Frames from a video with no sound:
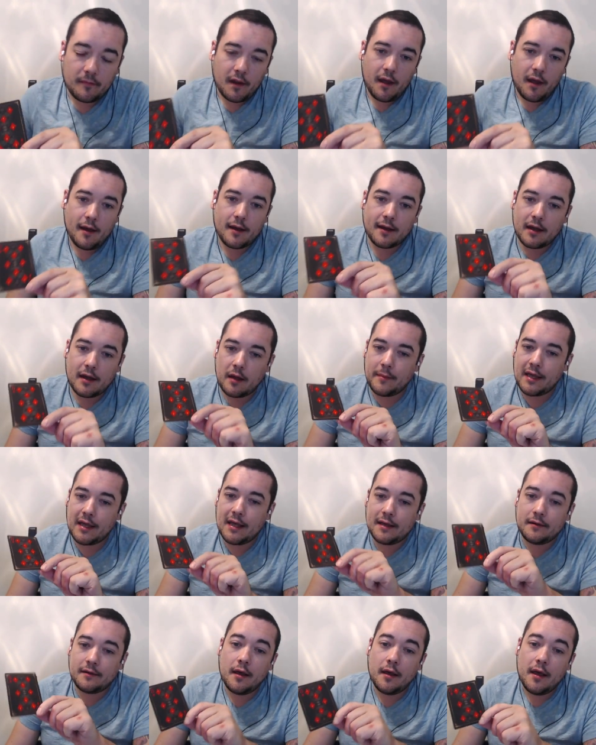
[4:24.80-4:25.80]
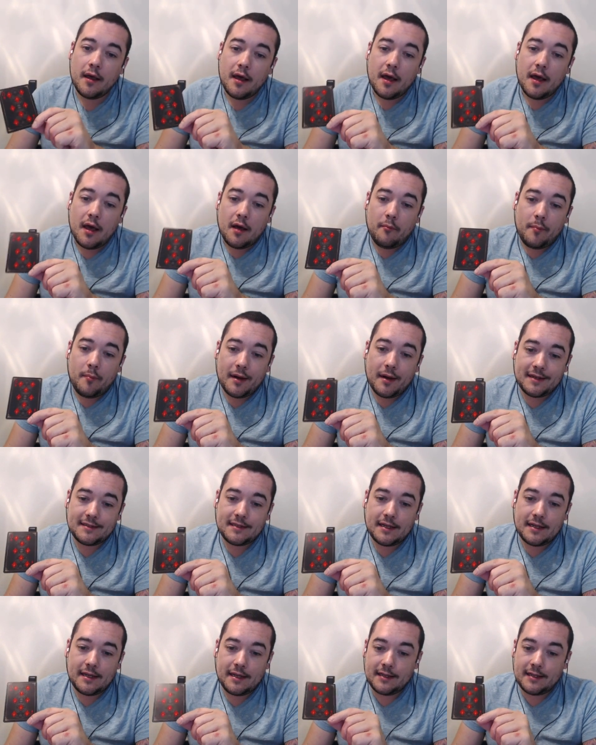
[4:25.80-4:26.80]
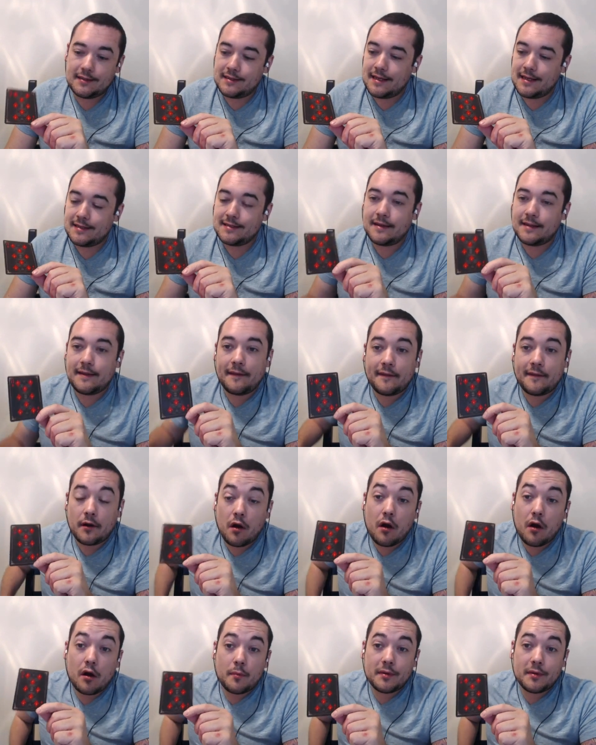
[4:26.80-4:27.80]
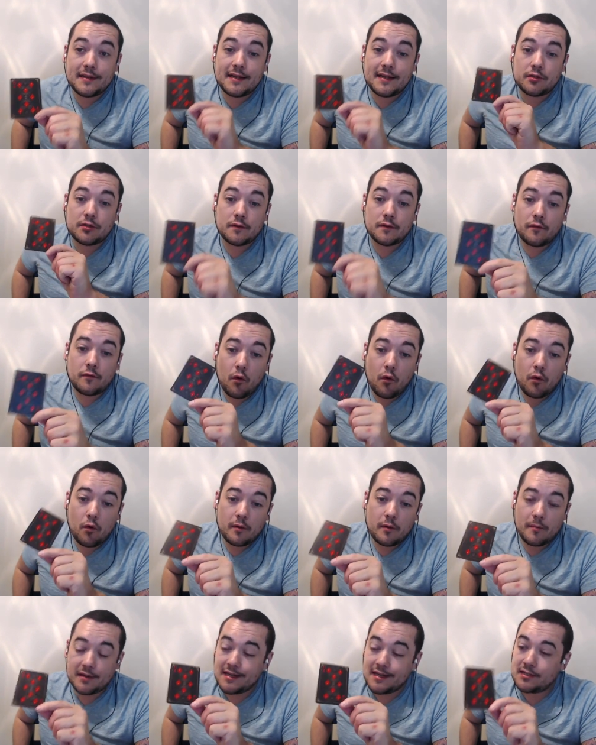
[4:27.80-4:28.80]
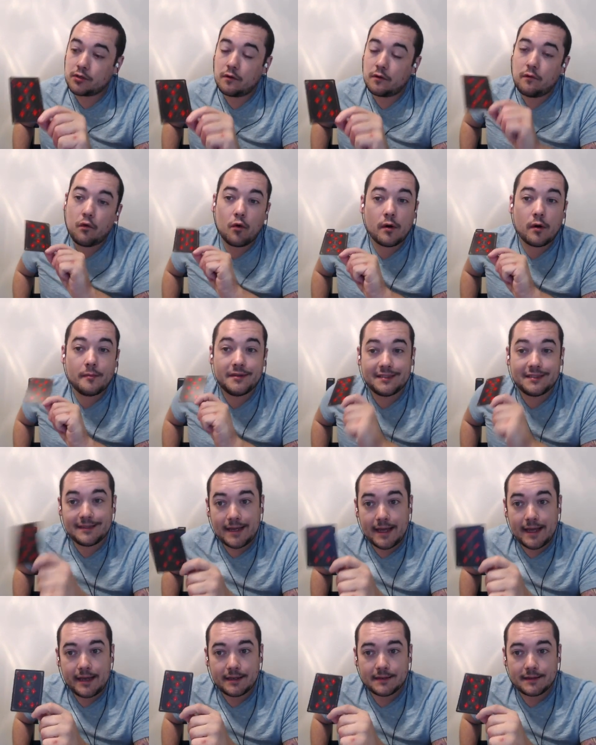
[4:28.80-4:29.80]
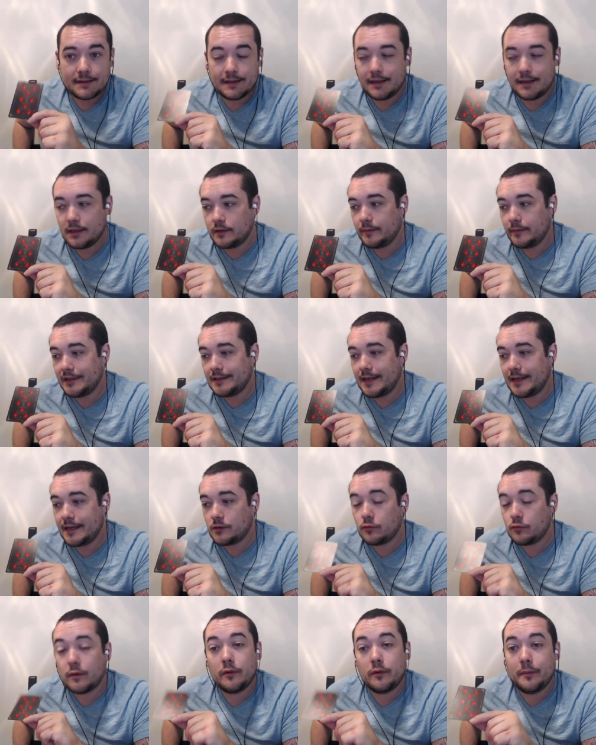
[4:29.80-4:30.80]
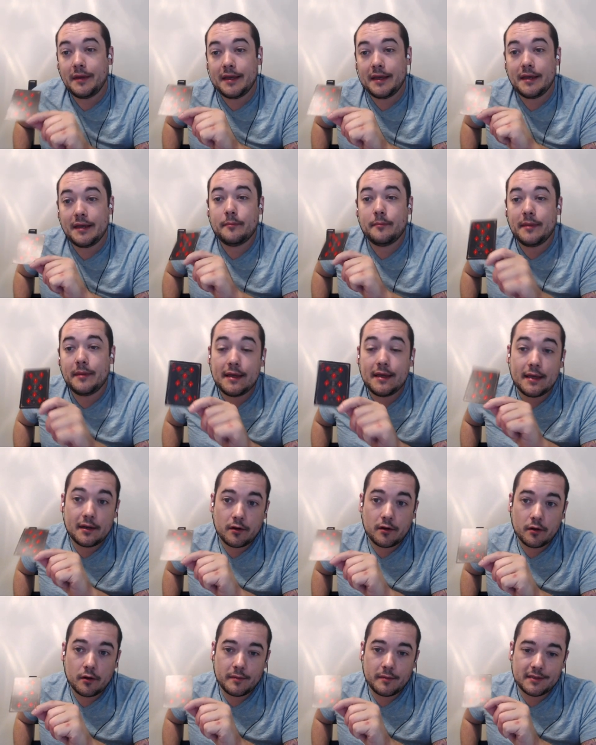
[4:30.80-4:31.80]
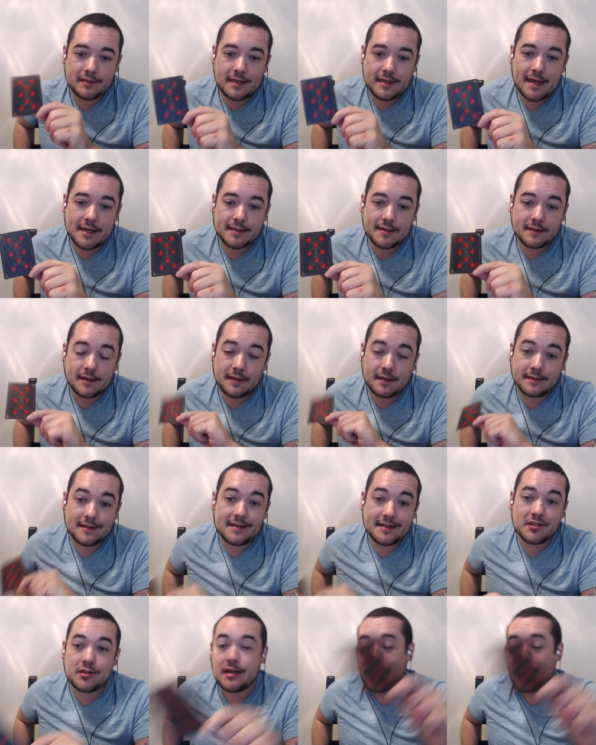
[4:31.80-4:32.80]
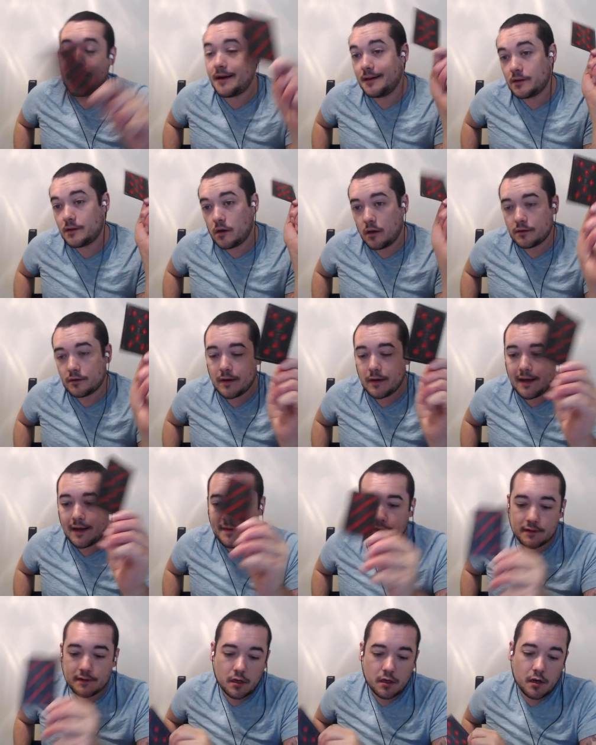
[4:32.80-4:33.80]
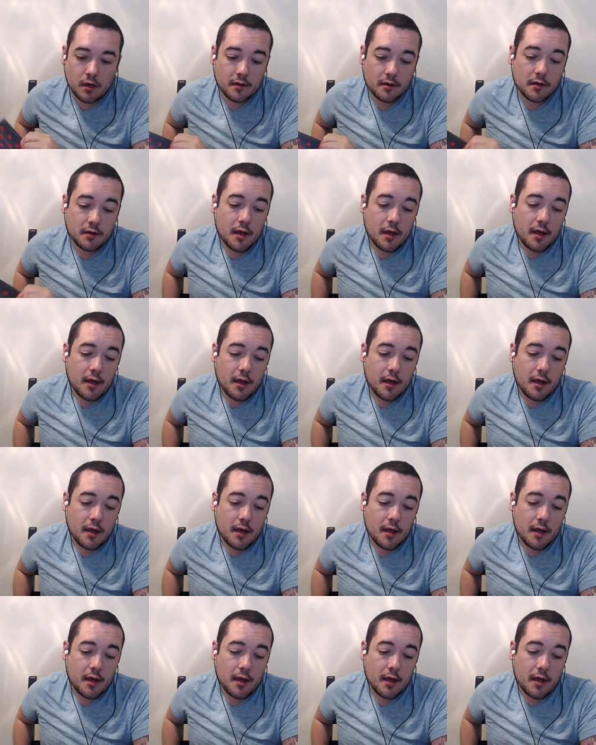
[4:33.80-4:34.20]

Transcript: uh, coming in. But it says that there are potentials for potential for mistakes. These mistakes will be beginner mistakes. Uh, Sagittarius also had this card,